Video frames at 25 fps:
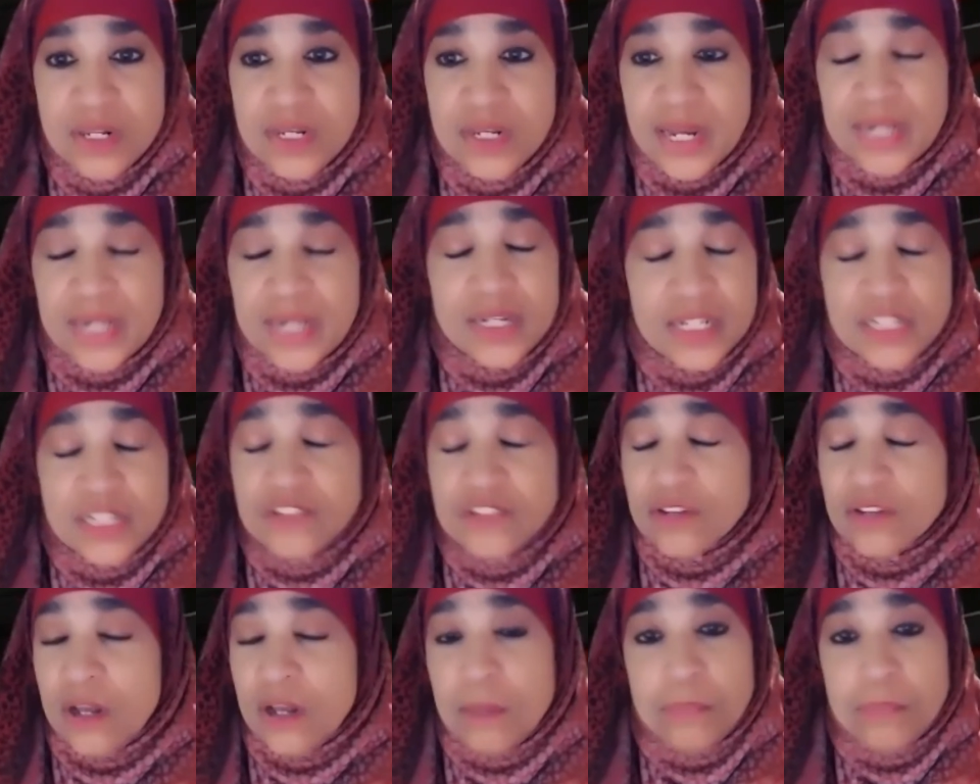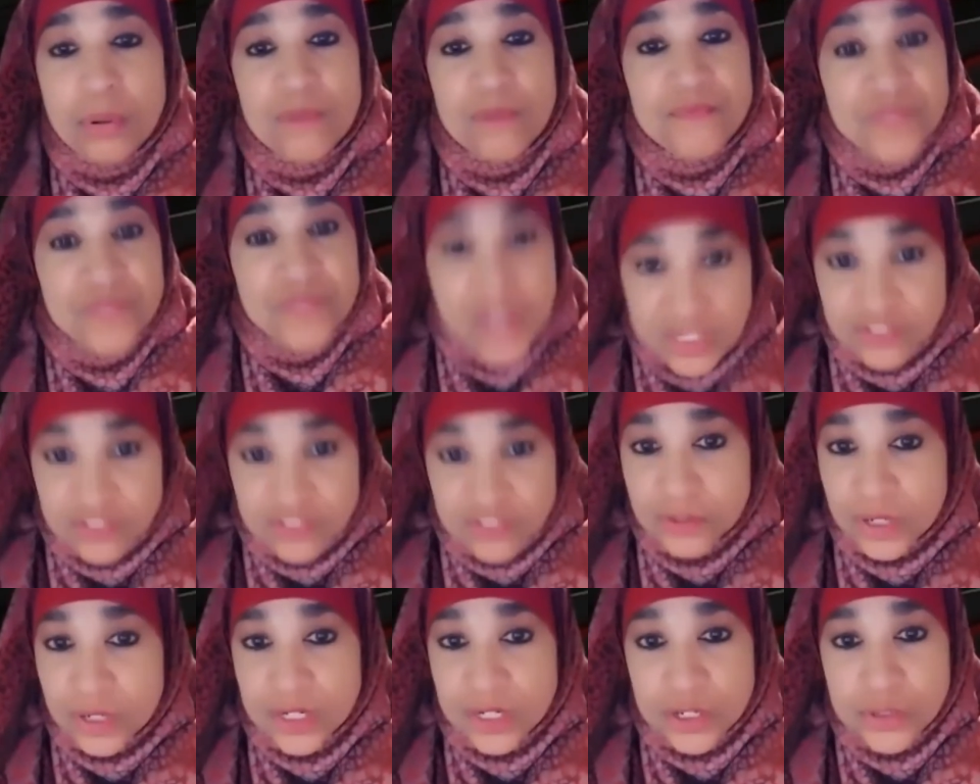And he's a
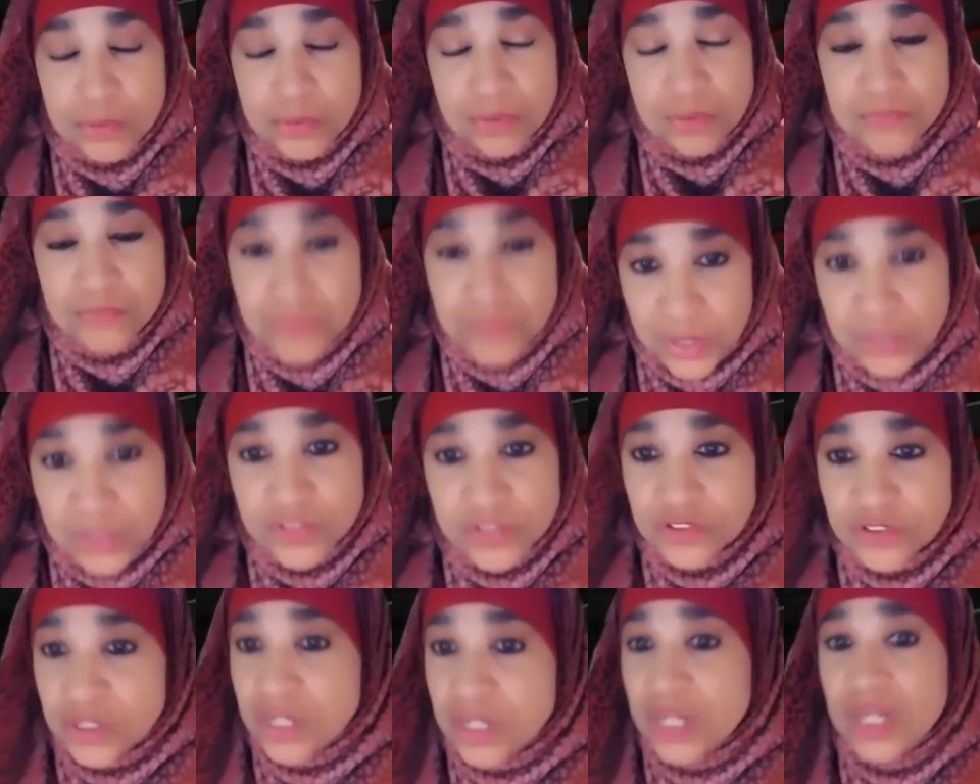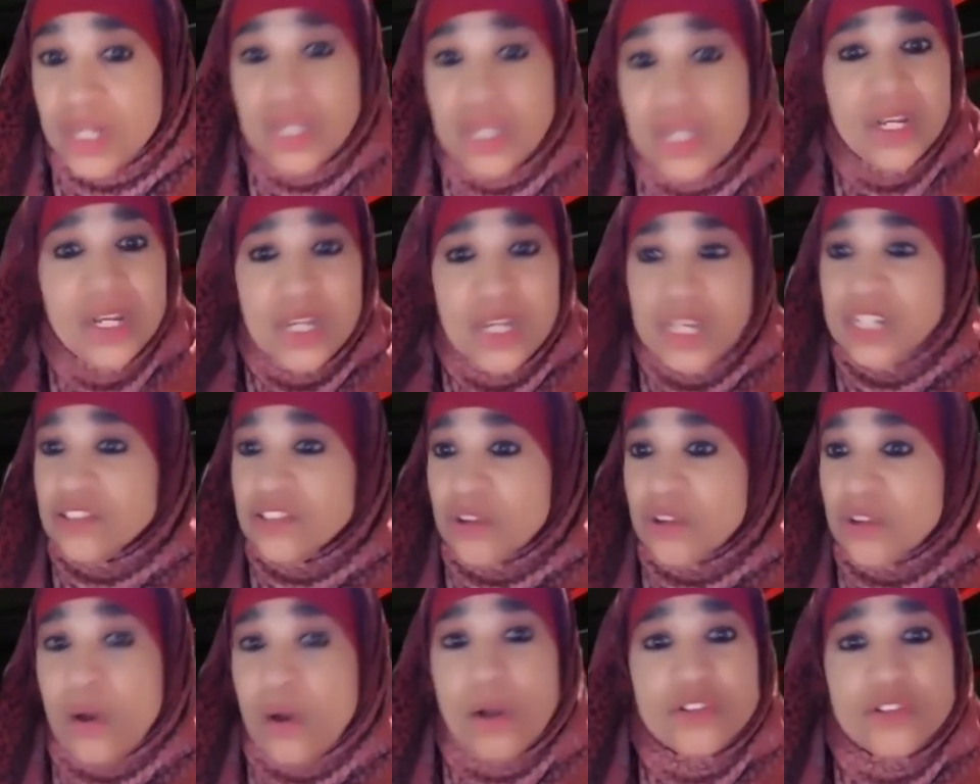professor at a university.
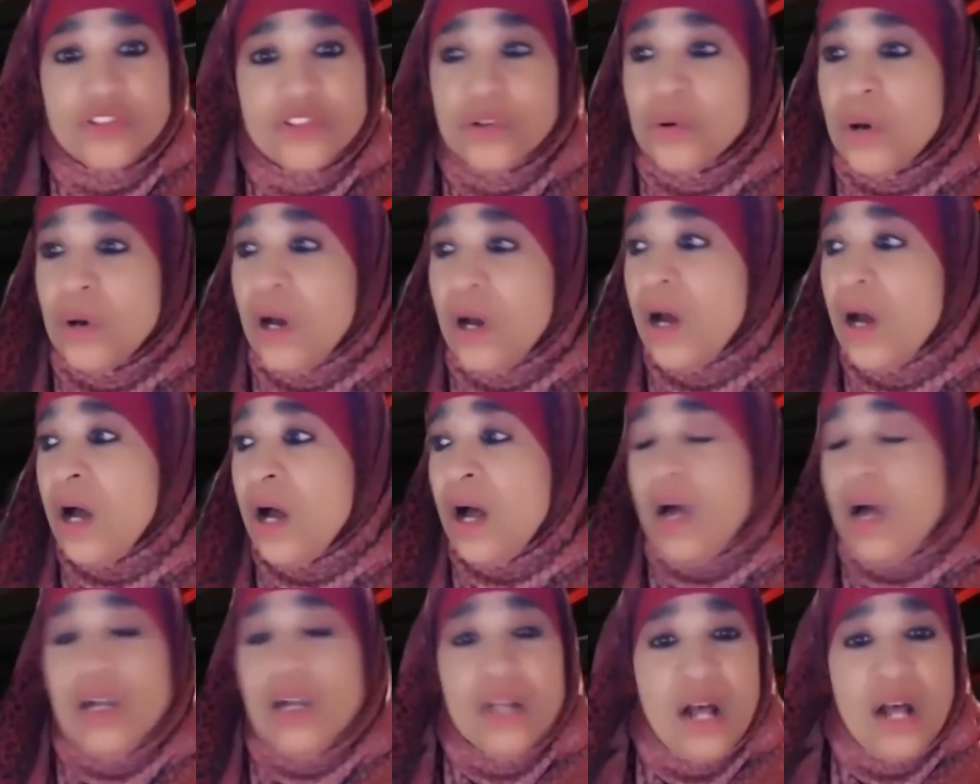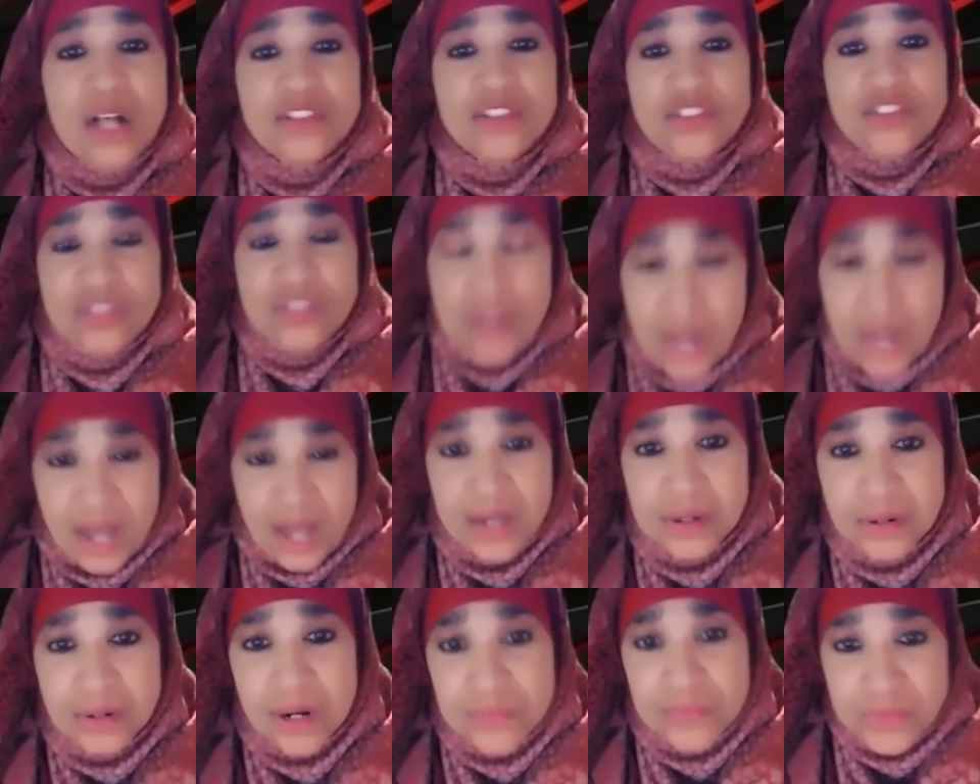He's also a
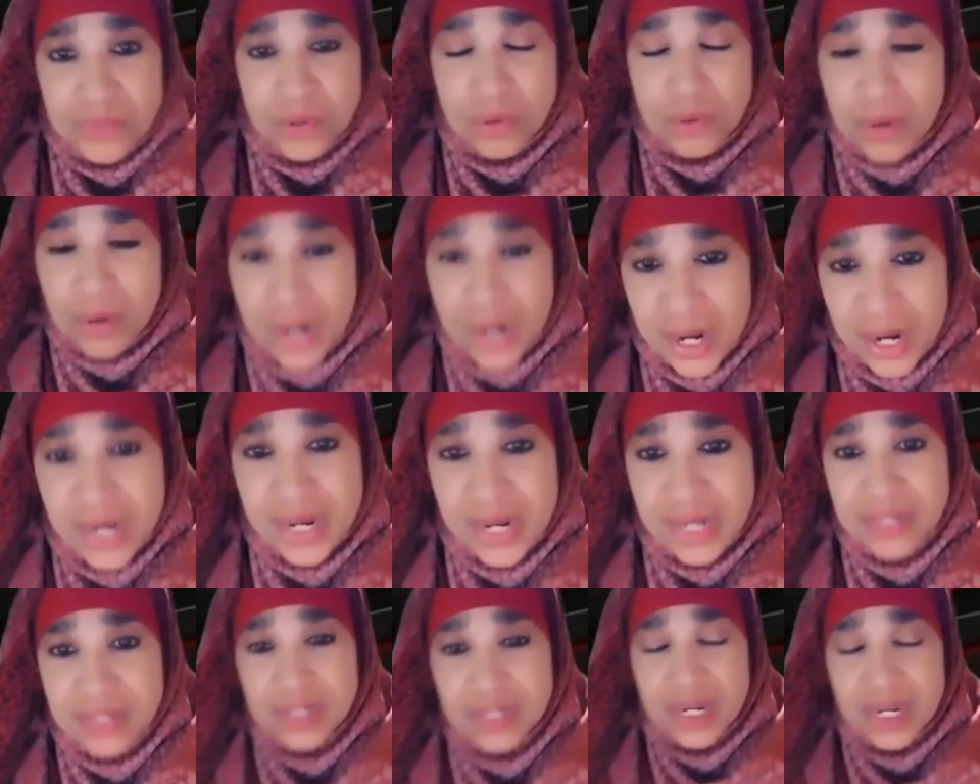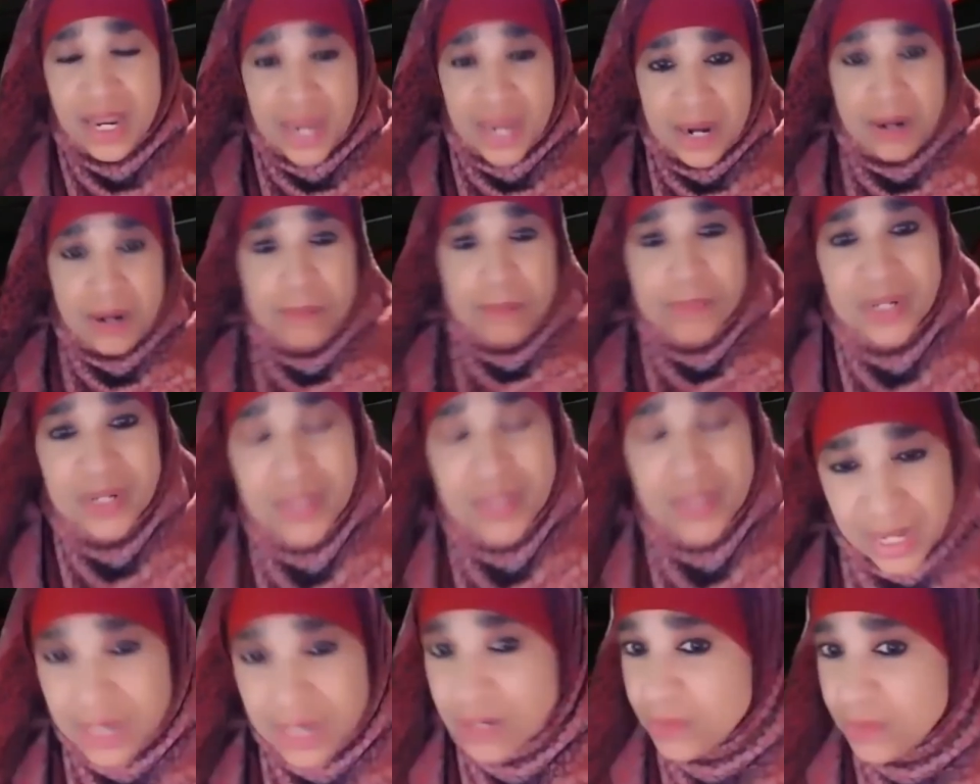scholar of the Quran and the Arabic
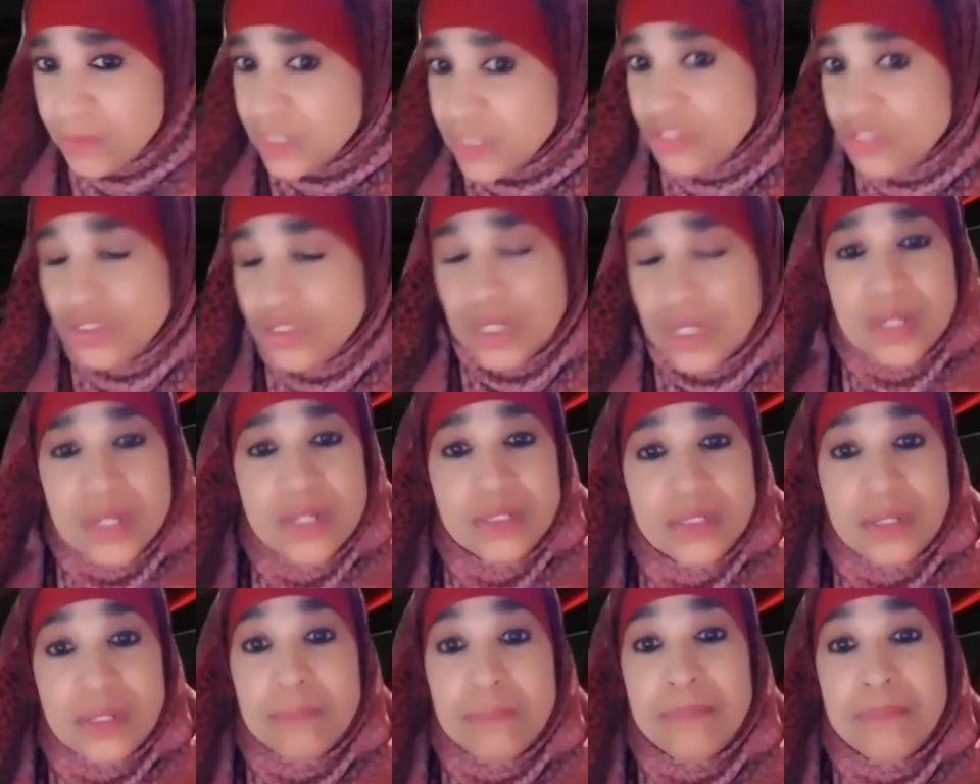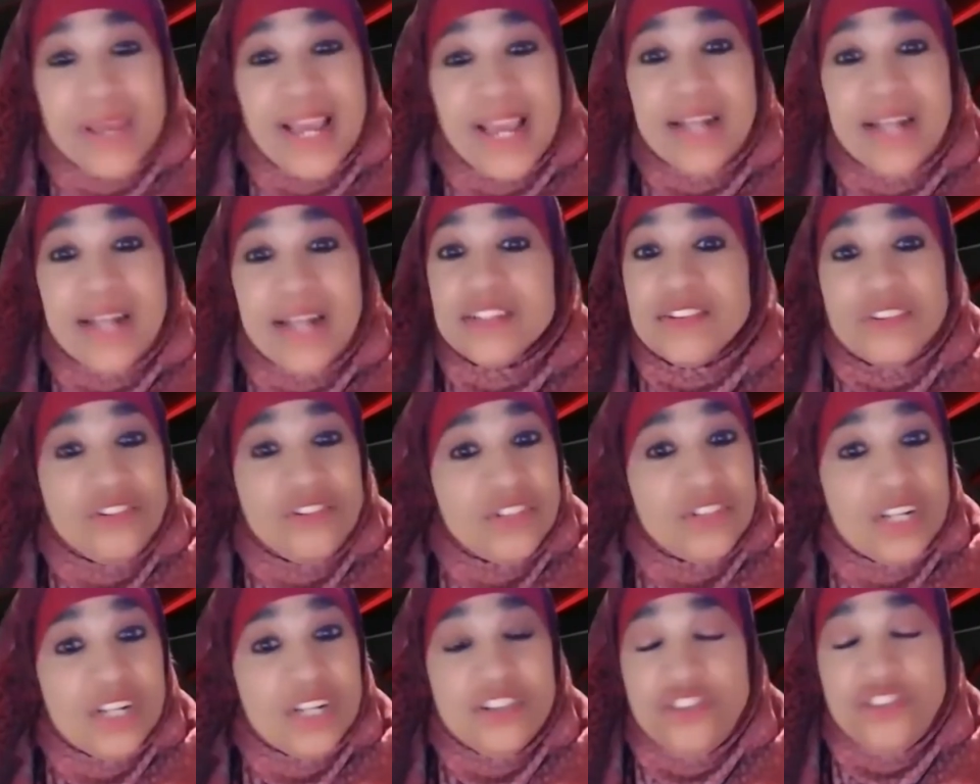language. The man is
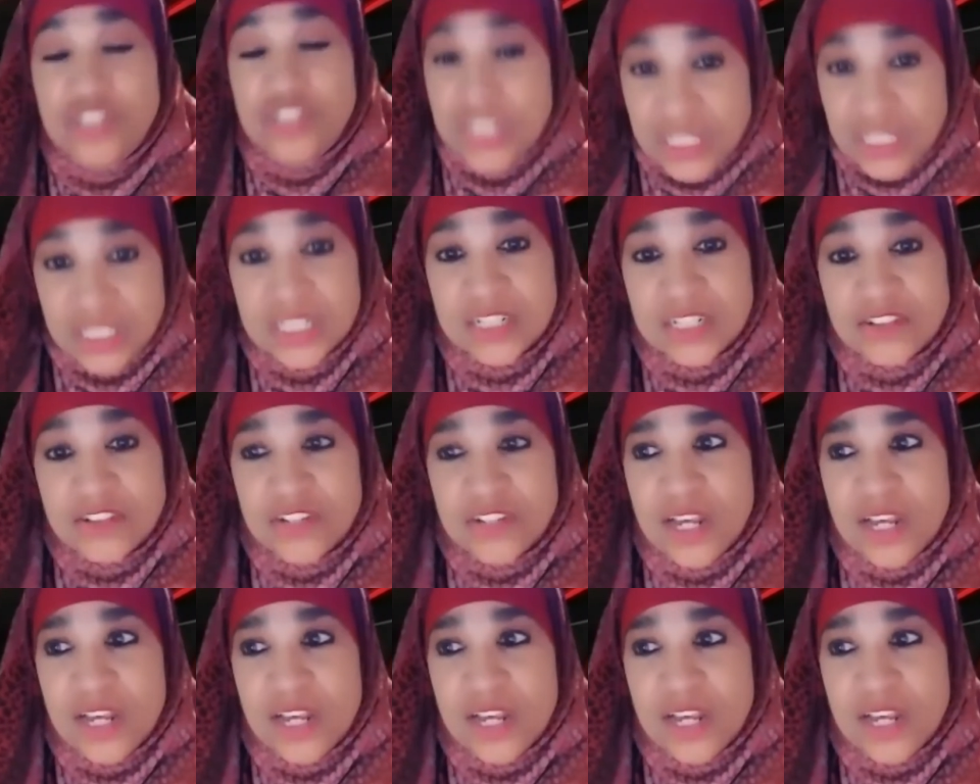a genius.